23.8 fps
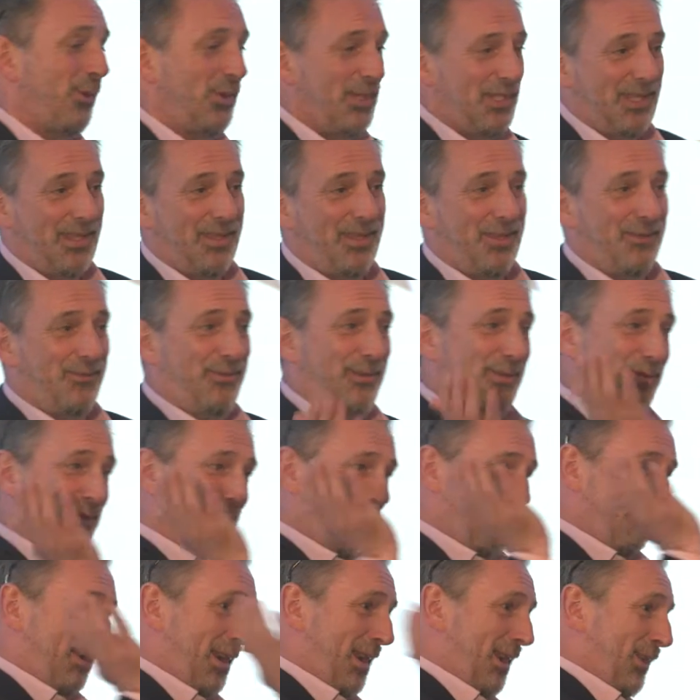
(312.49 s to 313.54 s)
The fifth
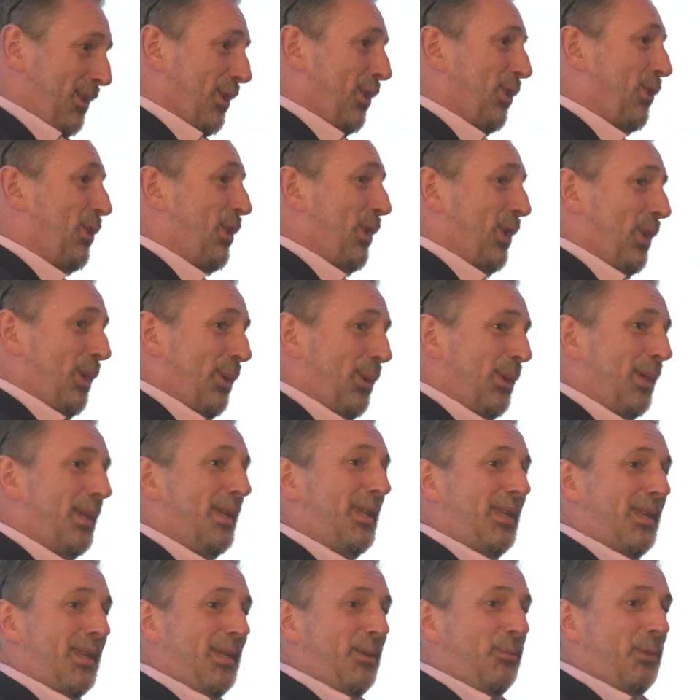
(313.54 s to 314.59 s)
time round, it's got 2.
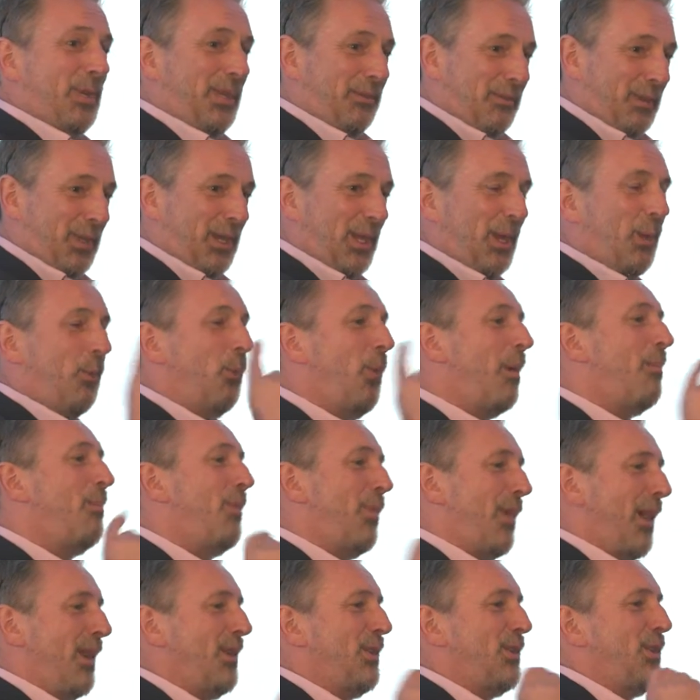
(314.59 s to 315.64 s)
When you've only got 1
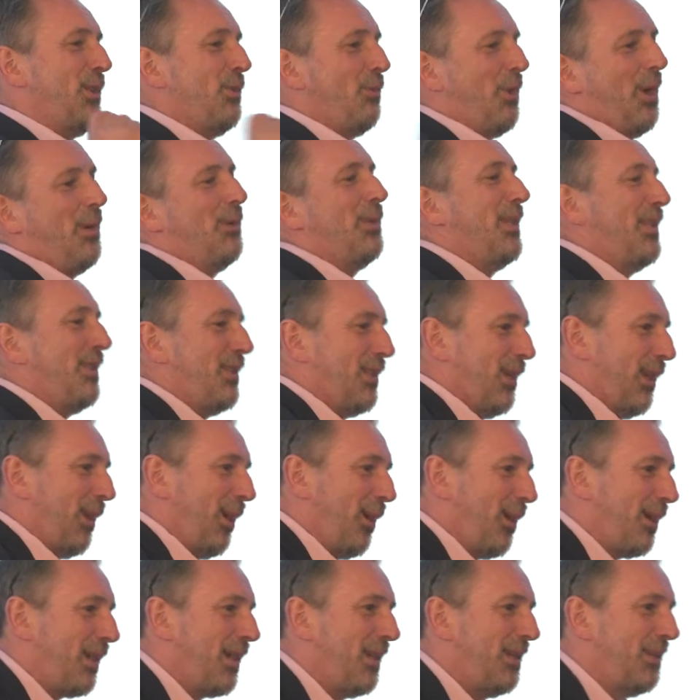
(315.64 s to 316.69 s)
branch, it won't
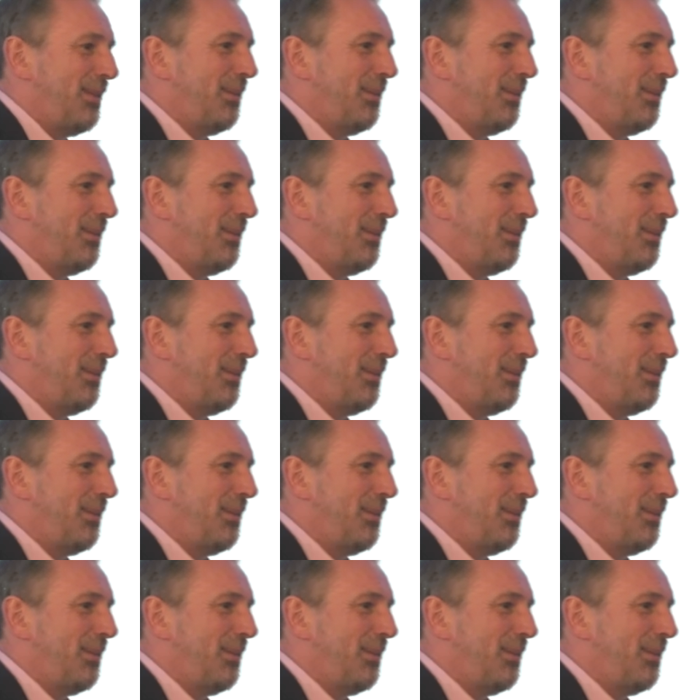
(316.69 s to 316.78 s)
interlock.